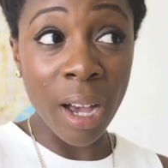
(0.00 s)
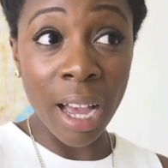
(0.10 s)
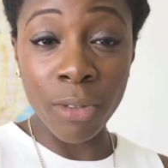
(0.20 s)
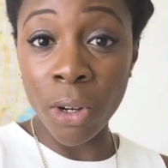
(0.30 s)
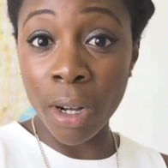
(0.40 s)

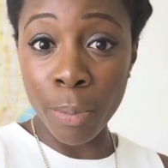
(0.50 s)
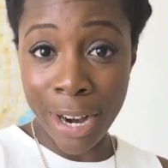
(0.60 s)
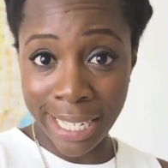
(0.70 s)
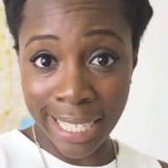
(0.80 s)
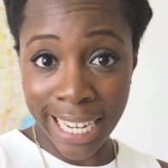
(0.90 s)
I've got a
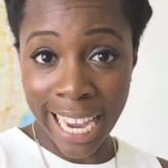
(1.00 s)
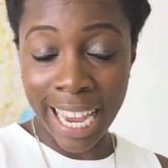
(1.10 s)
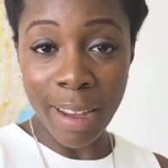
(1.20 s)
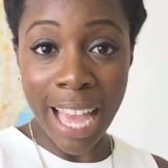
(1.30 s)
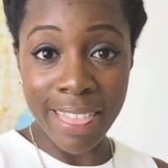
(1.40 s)
press
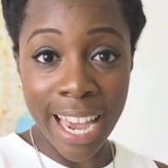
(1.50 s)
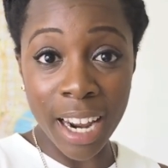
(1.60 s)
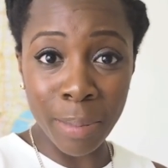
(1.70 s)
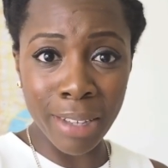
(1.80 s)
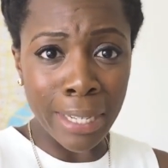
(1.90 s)
day and then
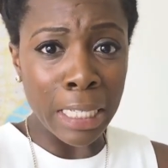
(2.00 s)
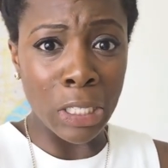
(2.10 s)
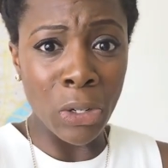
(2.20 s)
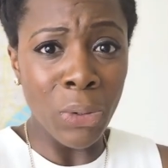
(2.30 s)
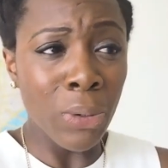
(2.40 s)
I'm giving a
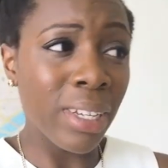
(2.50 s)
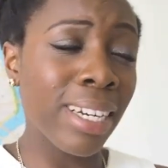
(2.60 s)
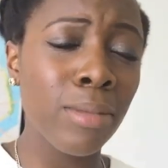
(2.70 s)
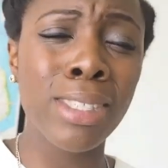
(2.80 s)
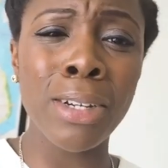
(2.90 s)
talk
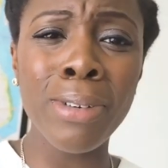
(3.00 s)
and I'm so